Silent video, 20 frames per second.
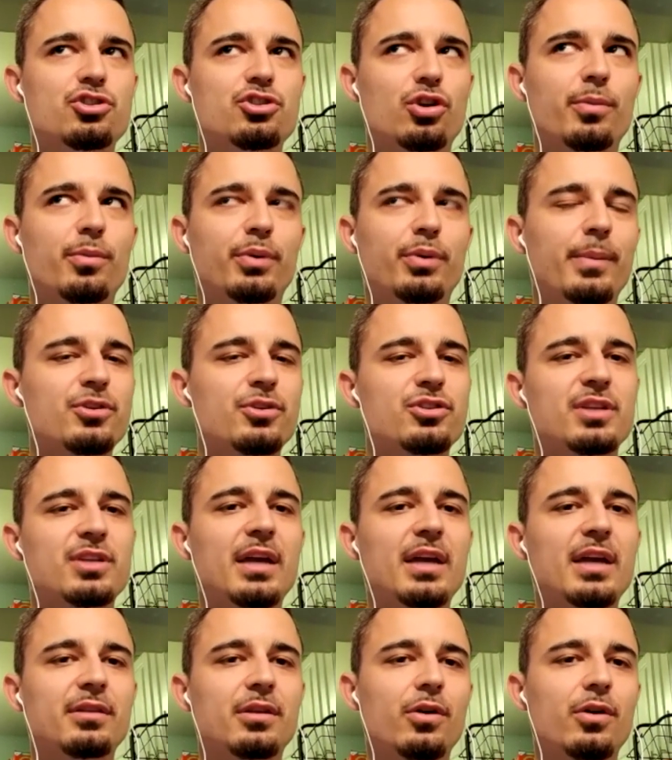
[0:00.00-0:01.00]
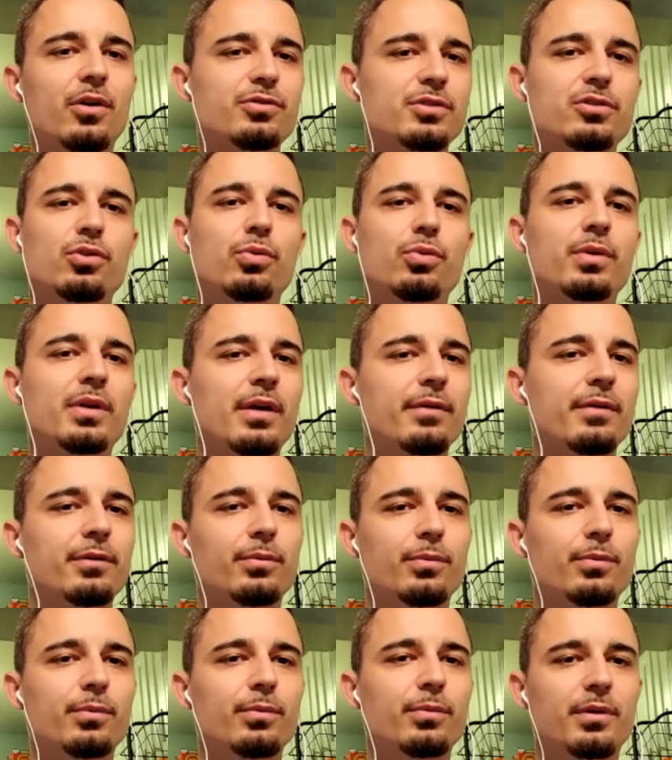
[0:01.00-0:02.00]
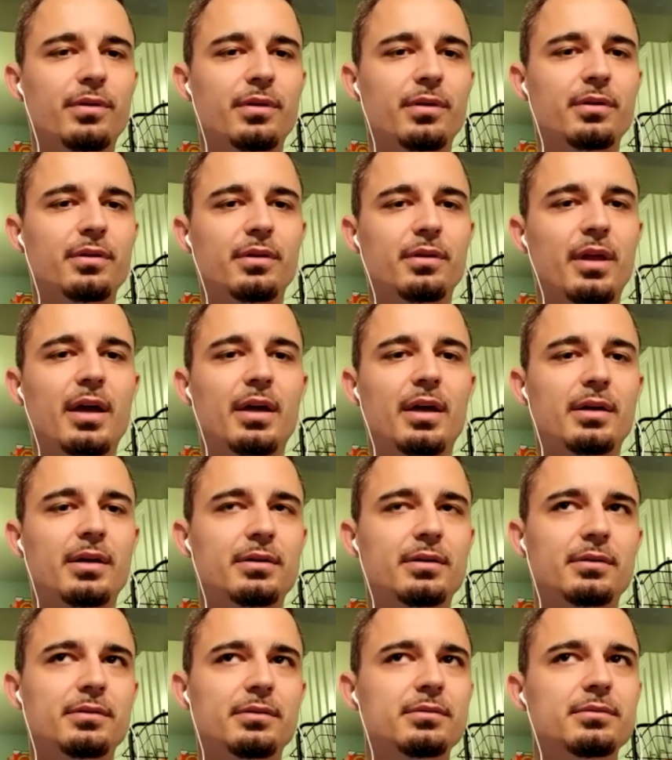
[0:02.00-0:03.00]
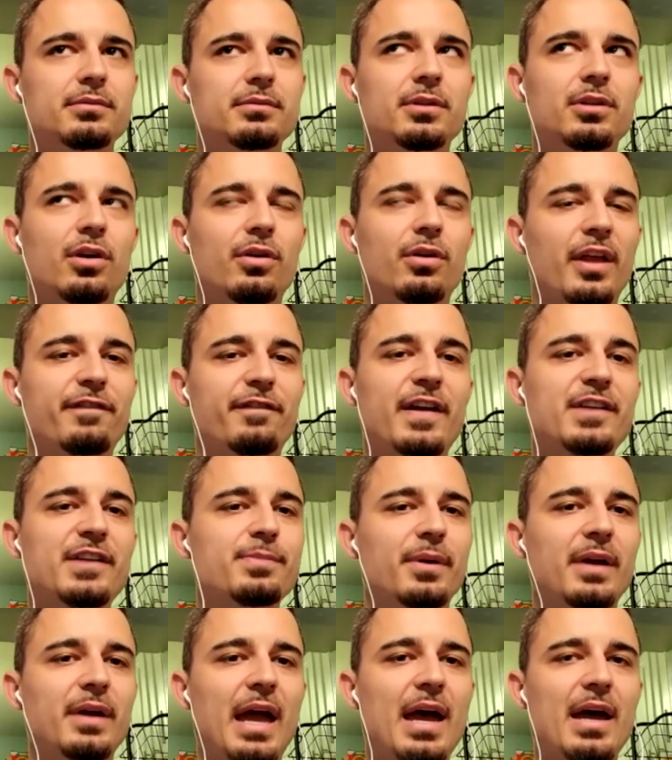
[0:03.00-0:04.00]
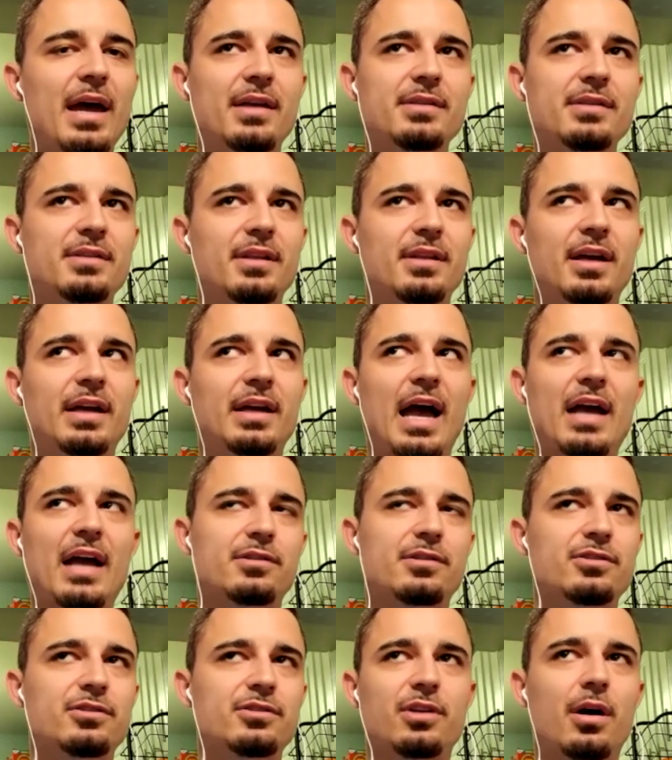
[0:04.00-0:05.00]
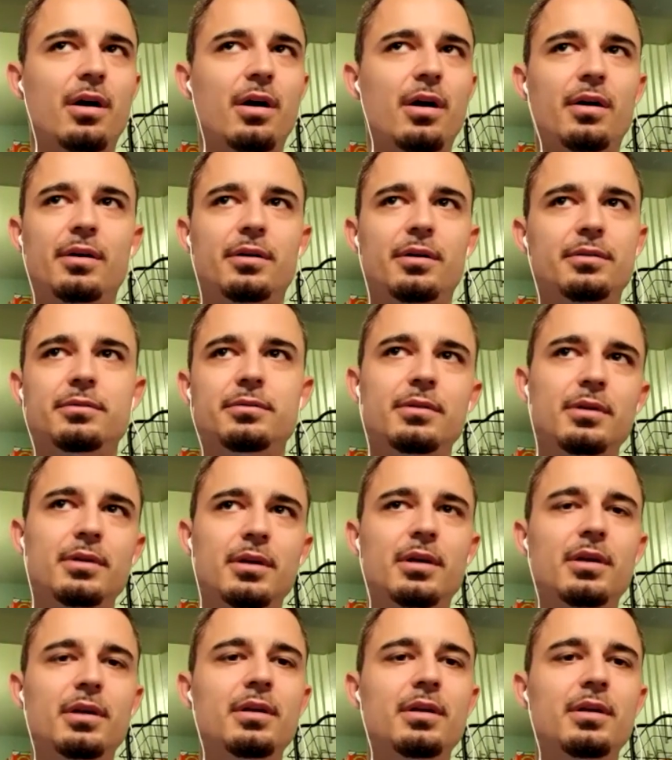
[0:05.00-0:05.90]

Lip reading: because you can pretty much take those and do whatever with it. Like, you know, like Facebook ads, like I could start